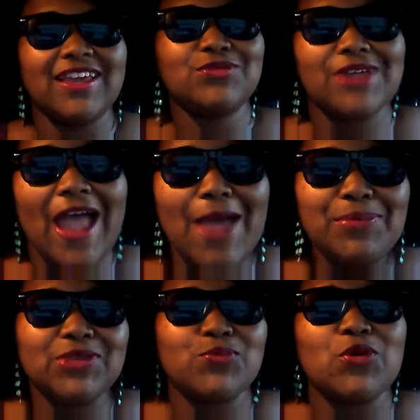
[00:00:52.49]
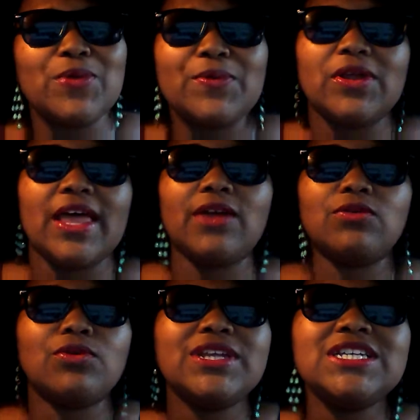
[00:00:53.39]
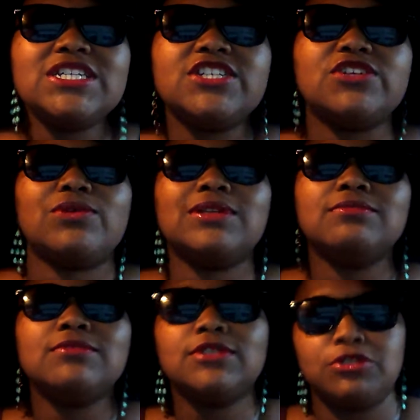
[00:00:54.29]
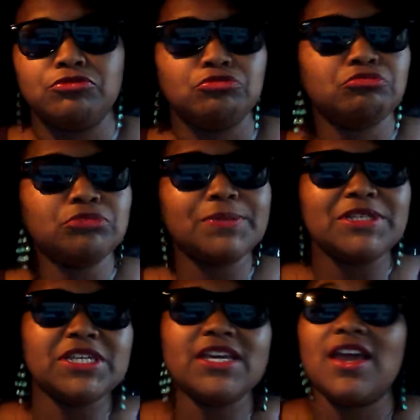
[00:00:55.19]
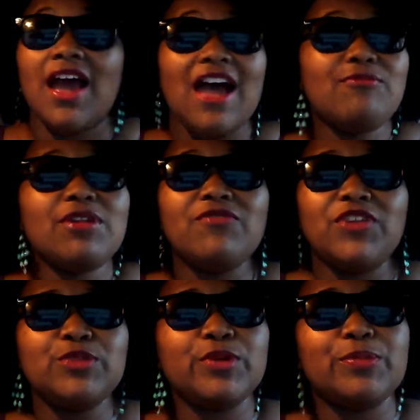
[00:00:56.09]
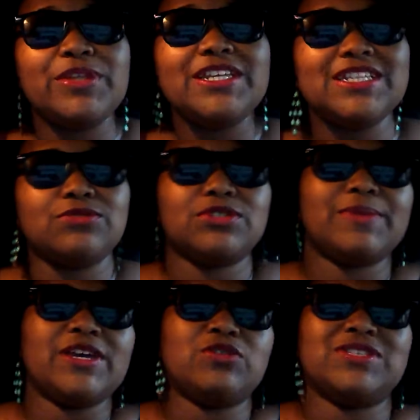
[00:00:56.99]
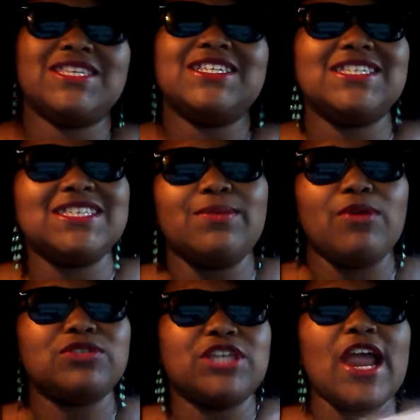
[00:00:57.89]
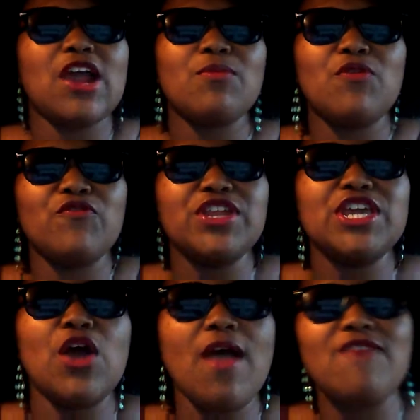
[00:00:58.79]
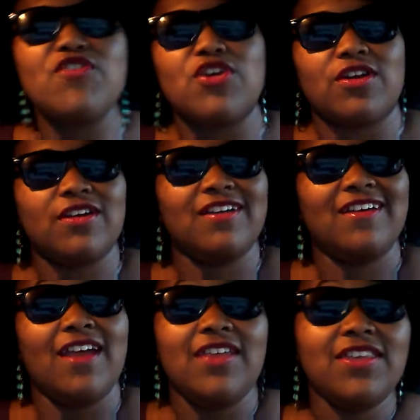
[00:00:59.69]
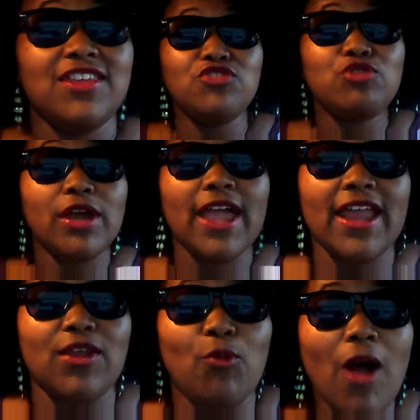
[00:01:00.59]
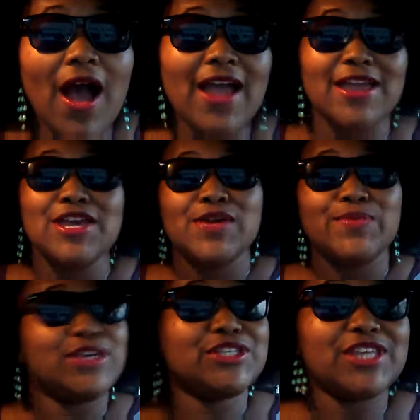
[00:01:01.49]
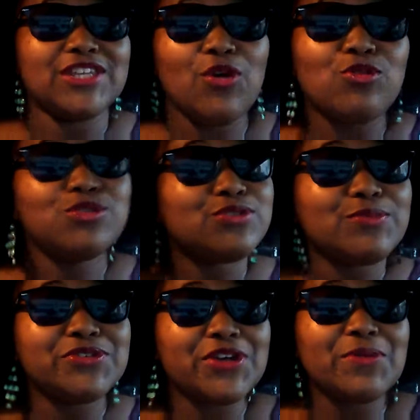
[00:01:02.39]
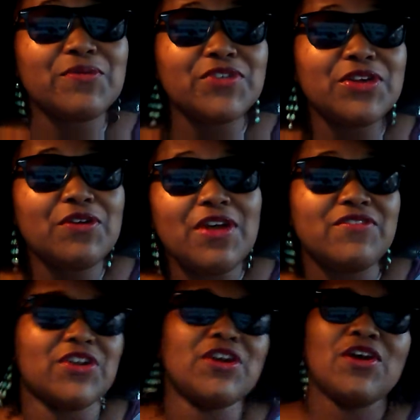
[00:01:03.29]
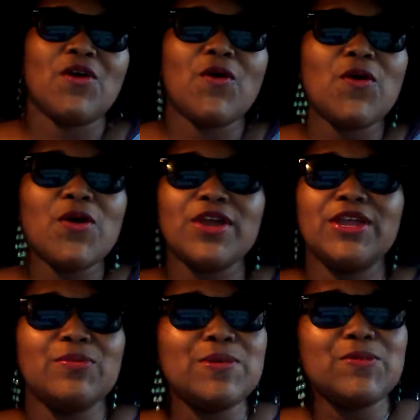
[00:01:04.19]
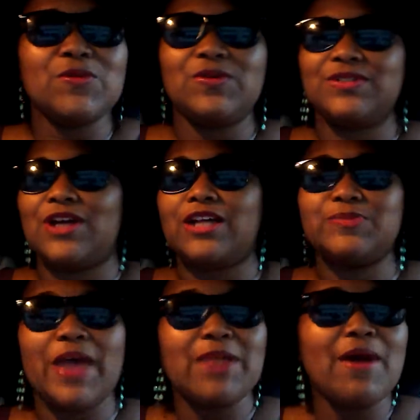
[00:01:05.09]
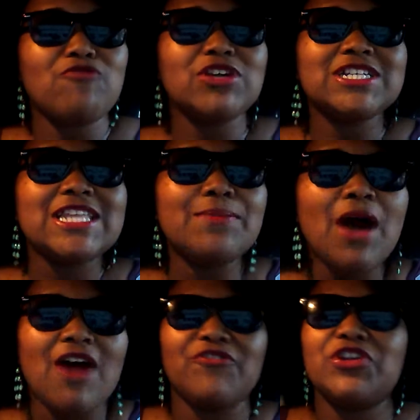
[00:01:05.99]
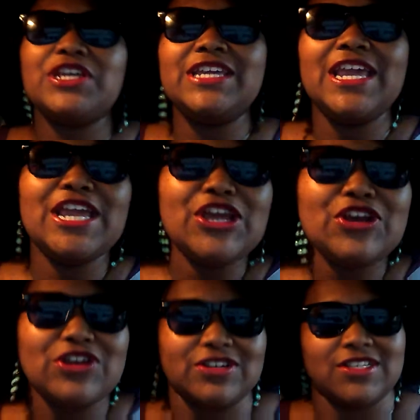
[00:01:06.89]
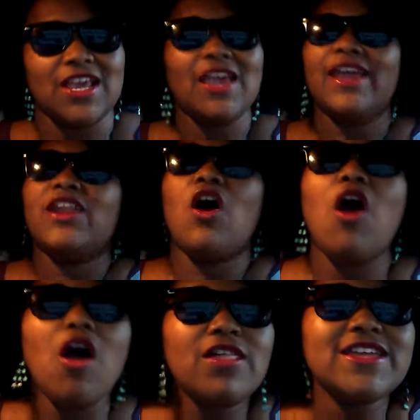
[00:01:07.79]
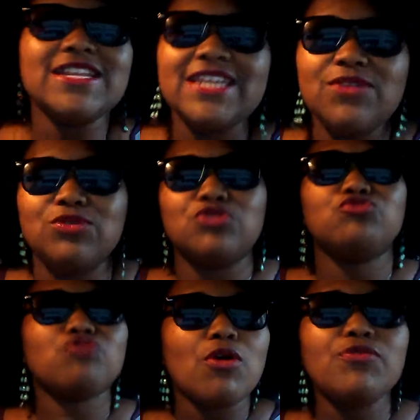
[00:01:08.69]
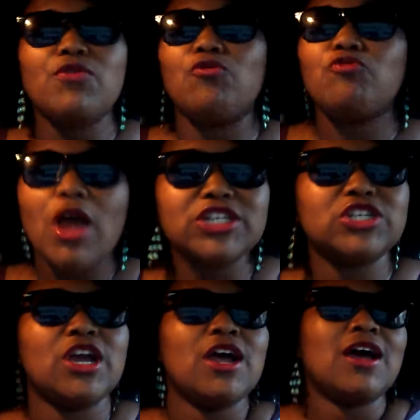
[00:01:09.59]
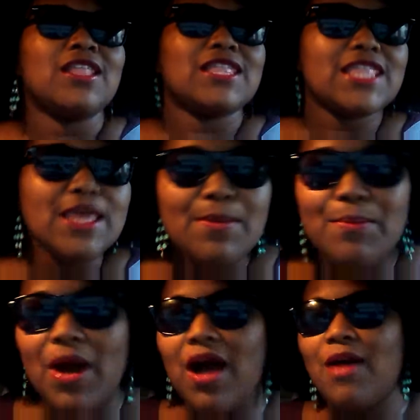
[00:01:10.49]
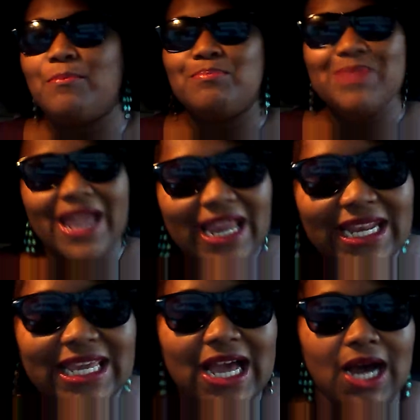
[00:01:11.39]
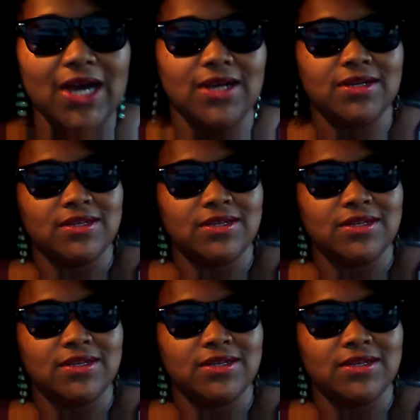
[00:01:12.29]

Guess what happens? More people are like, what is she doing? Hmm, let me see. I've been on Facebook a plenty of times where somebody goes, this is the most terrible video ever. And you look at it. Why? Because they told you it was the most terrible video ever. Or, you know, people talked bad about Rush Limbaugh for years. And all it did was grow the Rush Limbaugh mania.